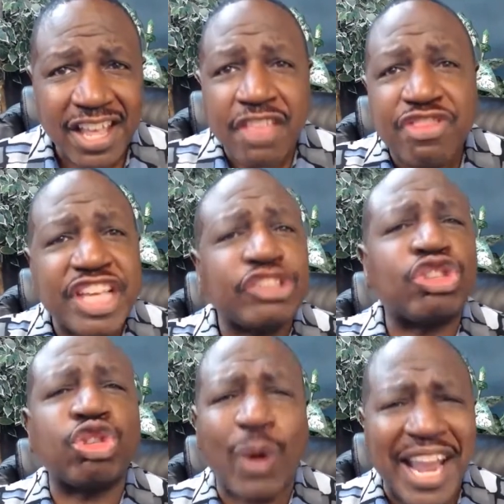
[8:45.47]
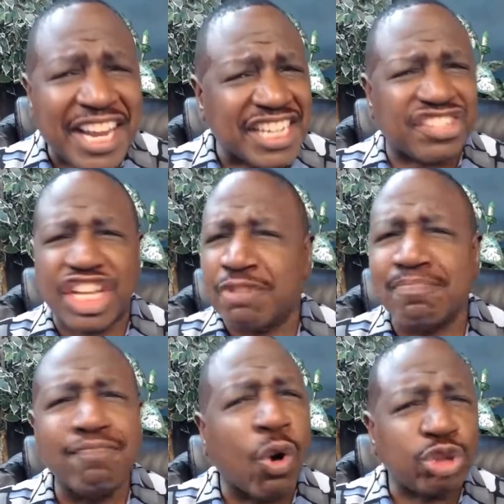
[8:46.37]
This train is in
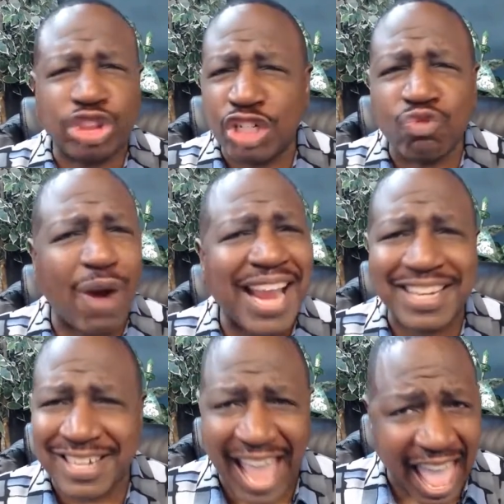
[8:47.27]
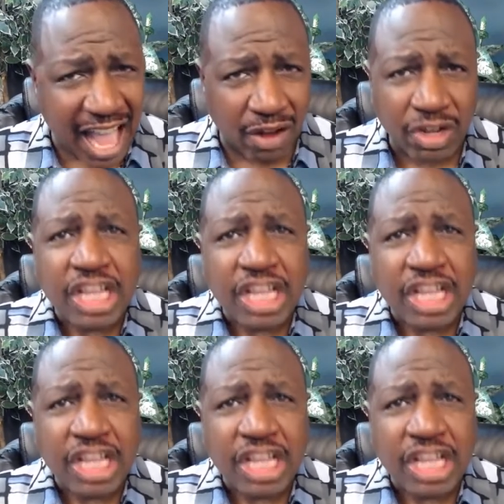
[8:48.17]
motion right now,